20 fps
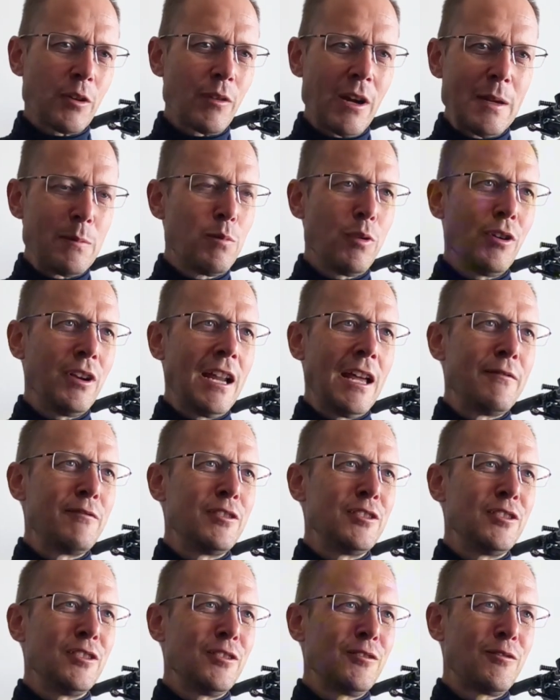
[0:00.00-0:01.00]
grade point
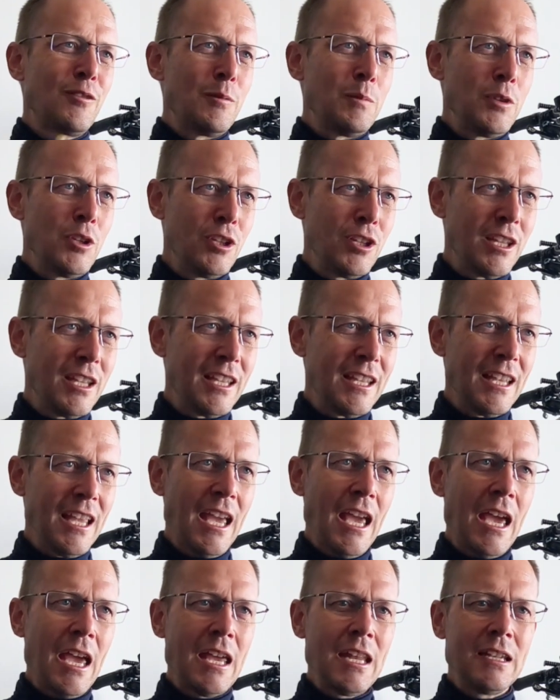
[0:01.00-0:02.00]
averages from uni
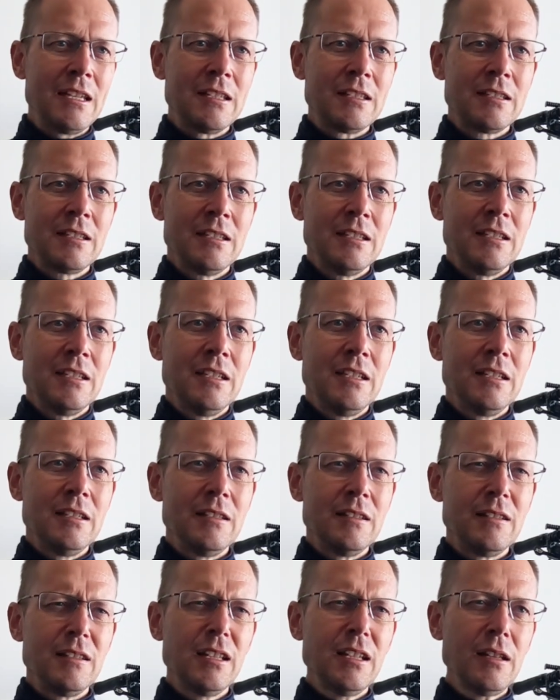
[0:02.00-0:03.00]
and
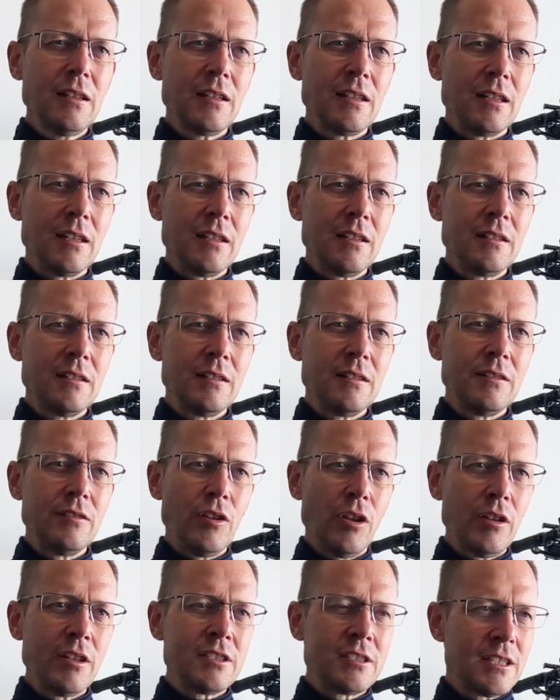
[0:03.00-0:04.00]
little
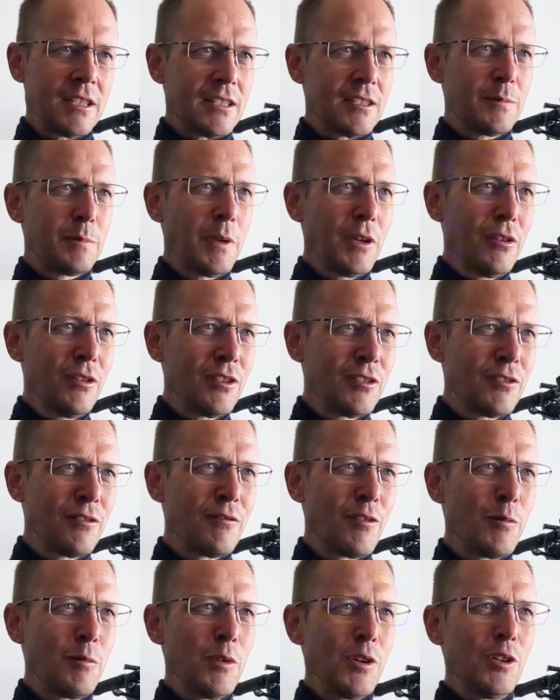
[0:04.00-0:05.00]
knowledge and experience
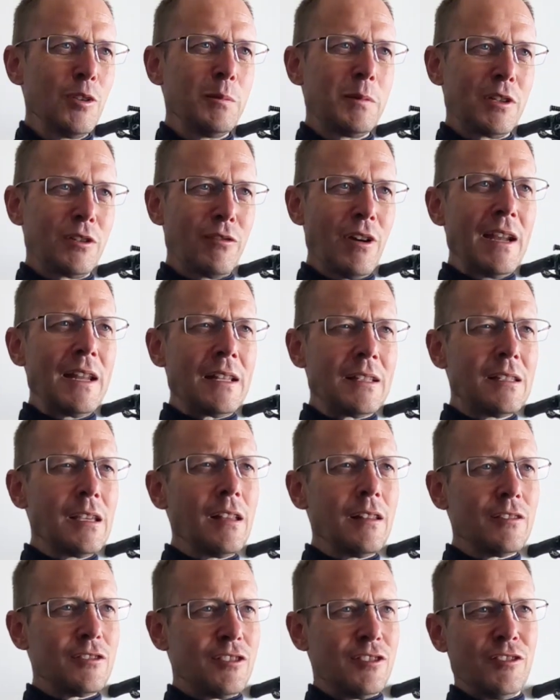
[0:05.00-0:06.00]
of the world, but great
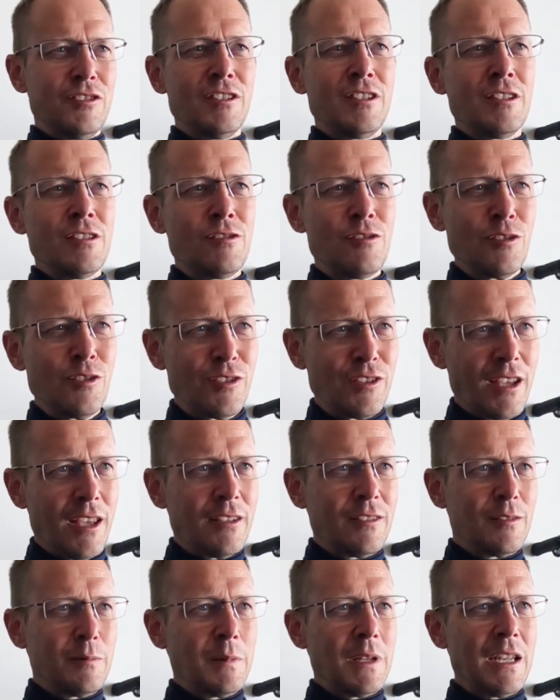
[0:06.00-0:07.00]
intelligence and
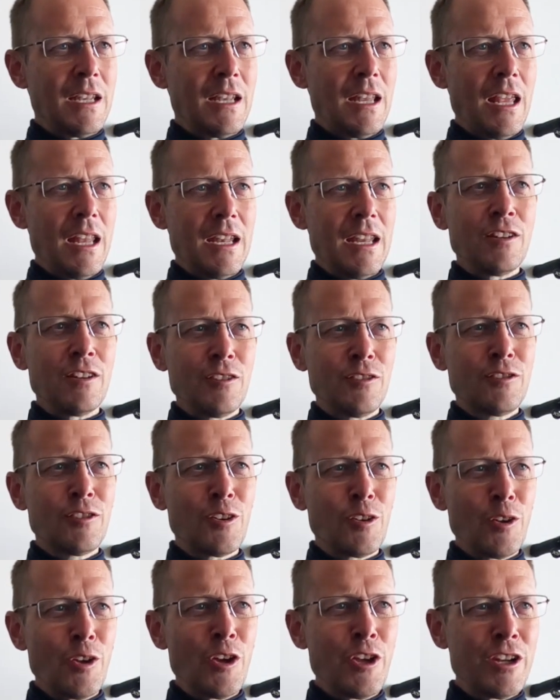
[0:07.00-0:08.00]
enthusiasm and eagerness
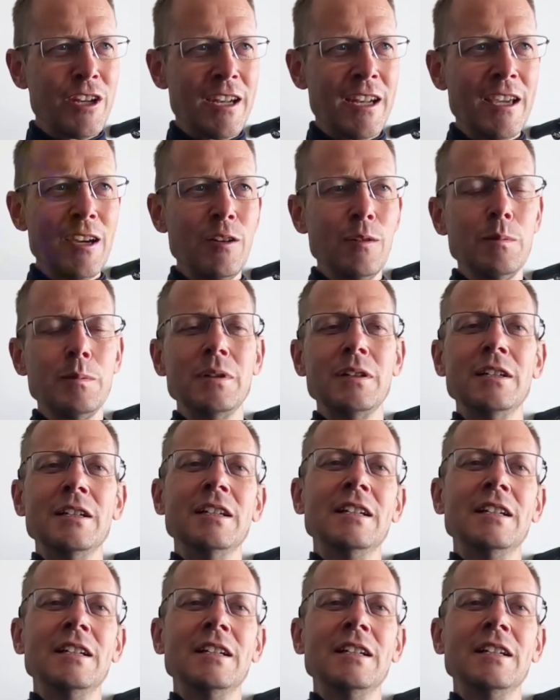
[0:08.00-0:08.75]
to learn and help.